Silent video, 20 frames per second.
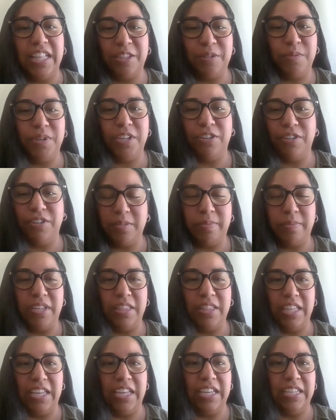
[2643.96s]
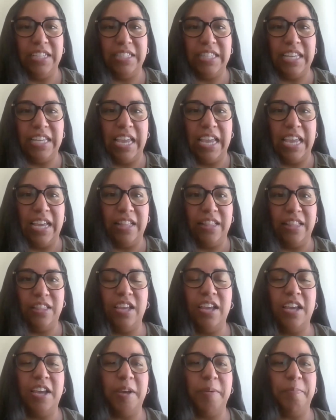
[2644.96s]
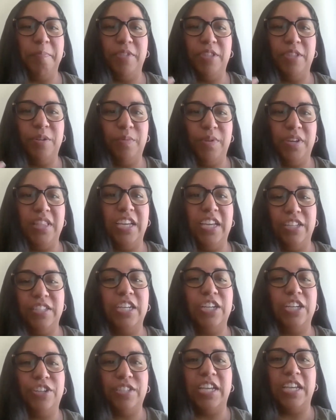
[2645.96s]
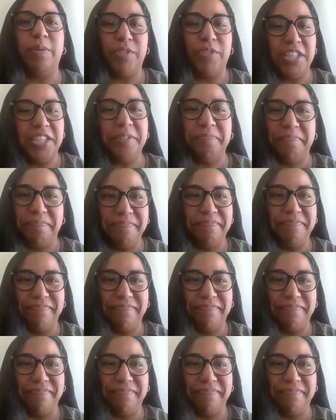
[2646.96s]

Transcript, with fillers: like the way you explain things and um, the way that you take your time with it.